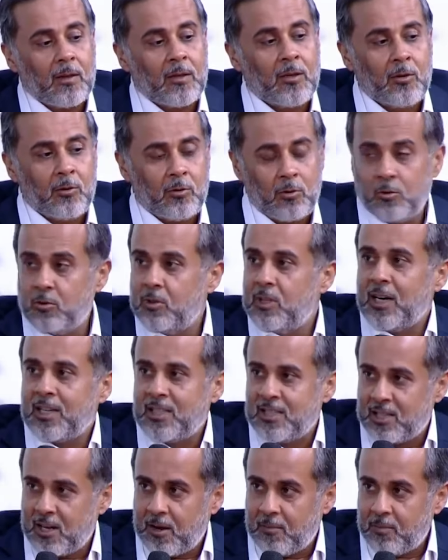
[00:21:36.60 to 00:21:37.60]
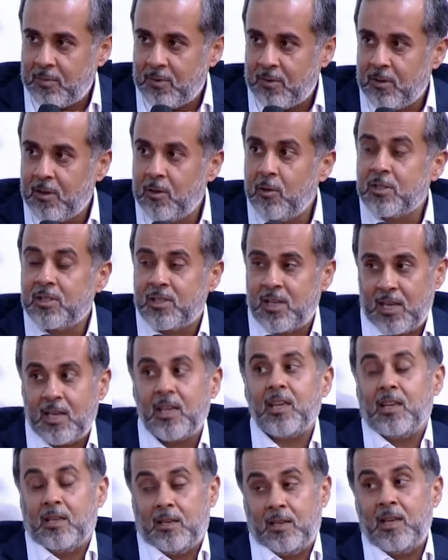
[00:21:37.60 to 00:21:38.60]
You took that step. You're saying,
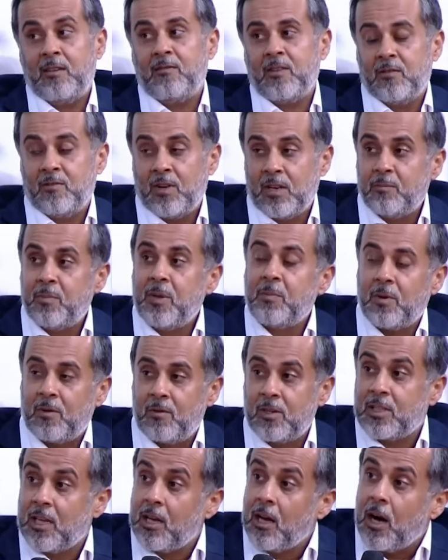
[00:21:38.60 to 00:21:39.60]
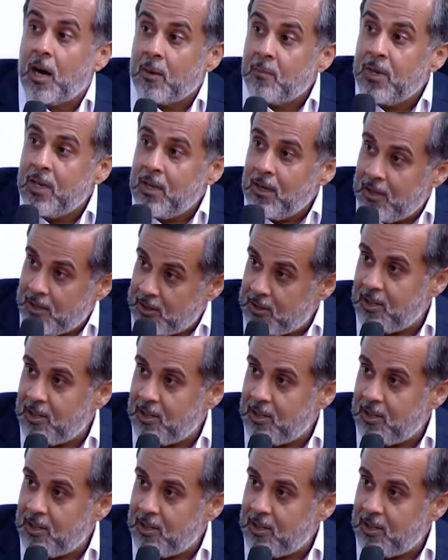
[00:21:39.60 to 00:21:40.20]
even when people were saying, Abhi,